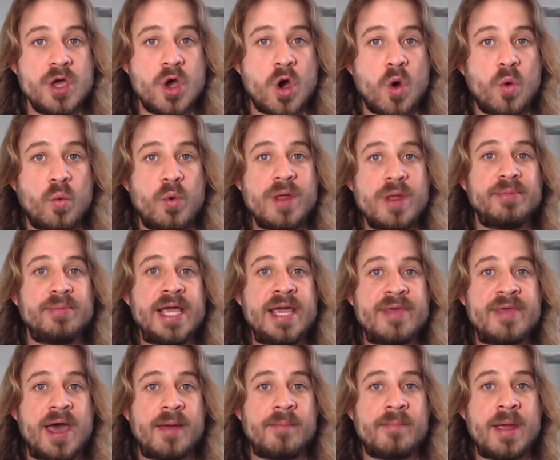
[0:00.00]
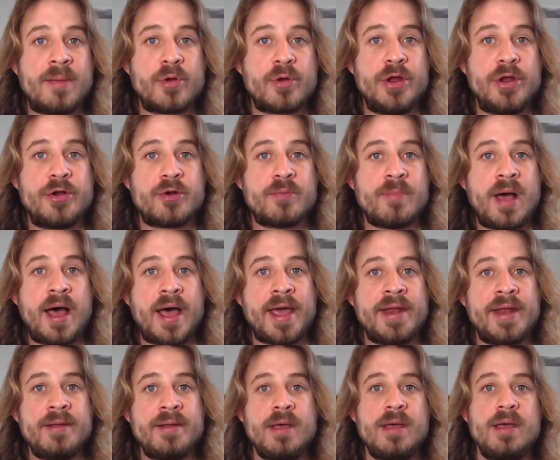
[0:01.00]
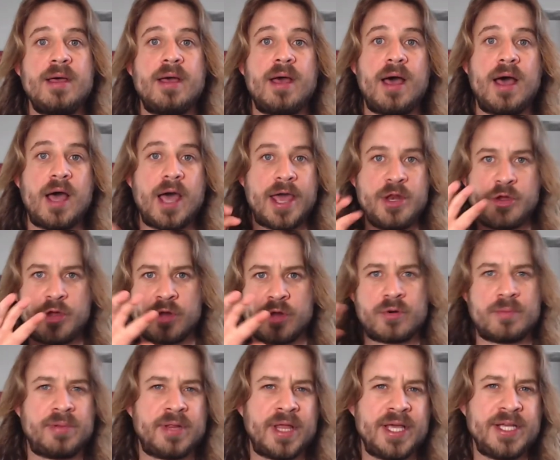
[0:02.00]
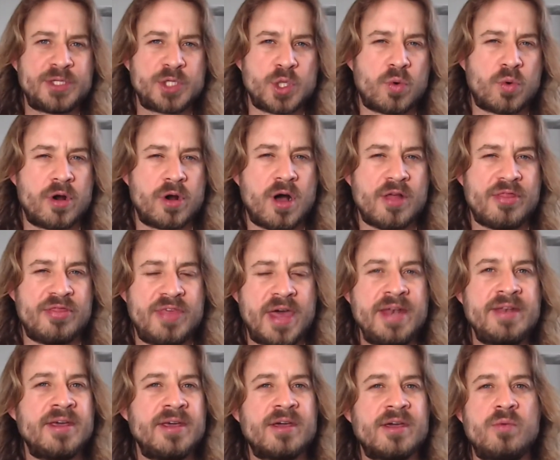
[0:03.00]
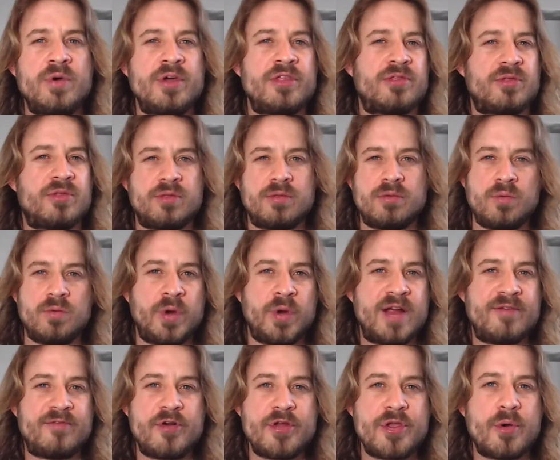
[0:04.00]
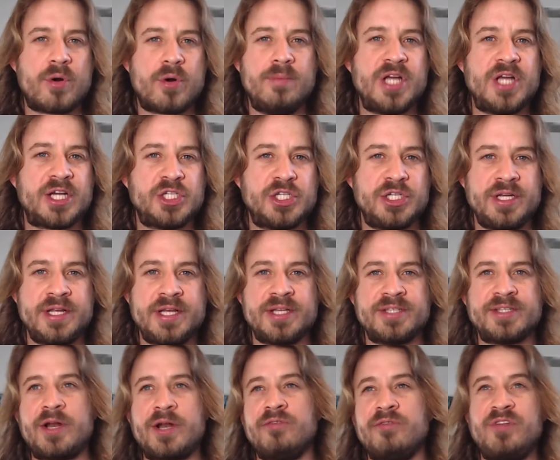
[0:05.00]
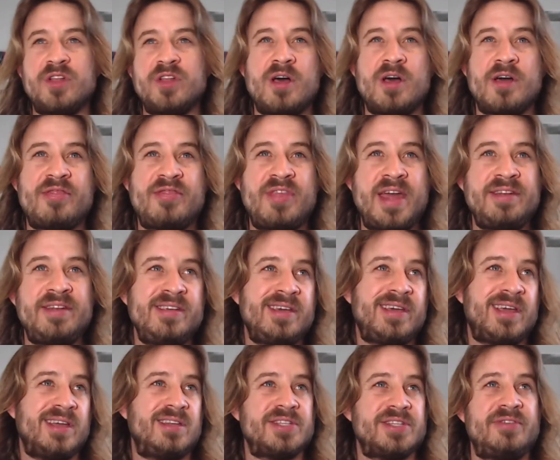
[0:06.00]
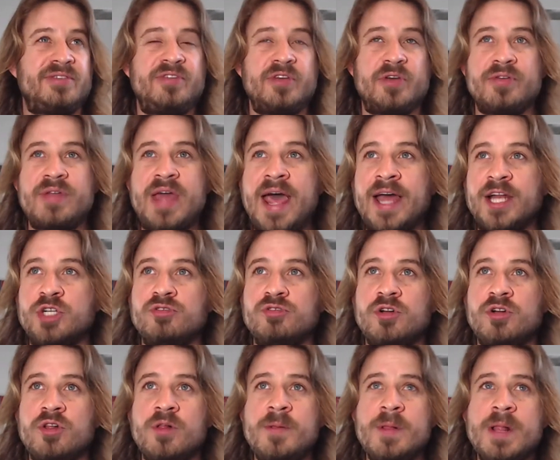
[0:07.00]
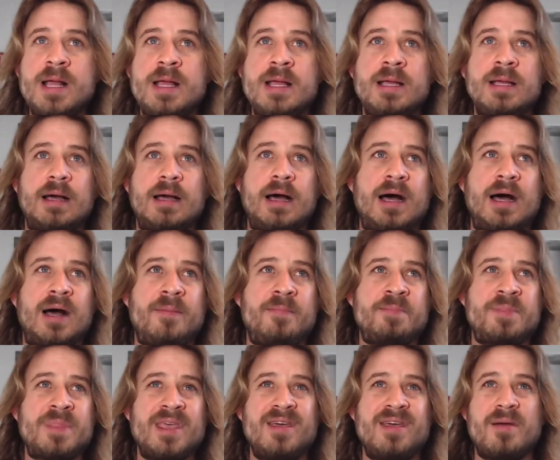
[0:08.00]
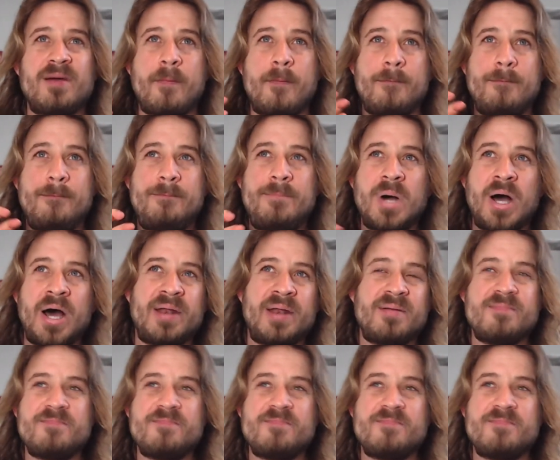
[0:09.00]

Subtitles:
replay that memory in your mind, and you can replace the word authentic with whatever your objection is. I don't feel authentic, it doesn't feel natural, but,